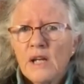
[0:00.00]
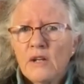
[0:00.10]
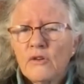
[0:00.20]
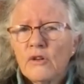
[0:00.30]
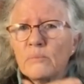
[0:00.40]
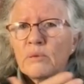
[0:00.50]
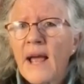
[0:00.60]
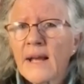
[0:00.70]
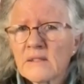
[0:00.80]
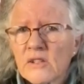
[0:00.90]
you can
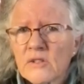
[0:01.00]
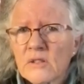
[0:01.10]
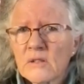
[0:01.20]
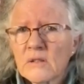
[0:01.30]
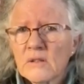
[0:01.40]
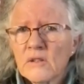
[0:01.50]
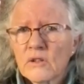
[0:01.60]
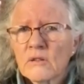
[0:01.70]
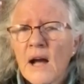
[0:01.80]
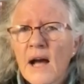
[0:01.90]
practice your
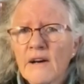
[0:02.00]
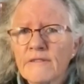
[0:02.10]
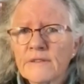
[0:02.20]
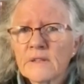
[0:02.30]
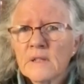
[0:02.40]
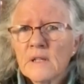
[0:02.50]
craft